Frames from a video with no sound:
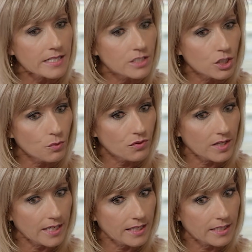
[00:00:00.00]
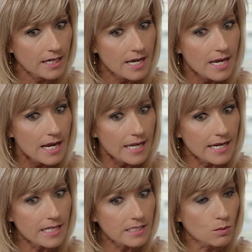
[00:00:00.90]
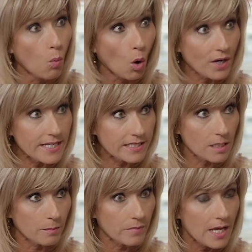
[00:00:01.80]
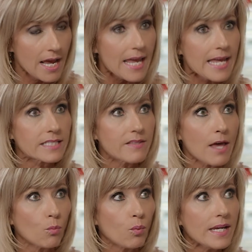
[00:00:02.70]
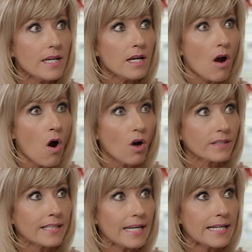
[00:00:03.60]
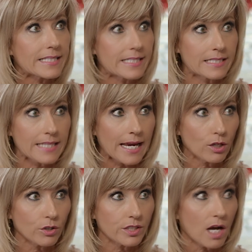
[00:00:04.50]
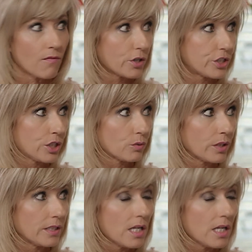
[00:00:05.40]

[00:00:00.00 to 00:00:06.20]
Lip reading: do think is worrisome is that we are getting scared of our children.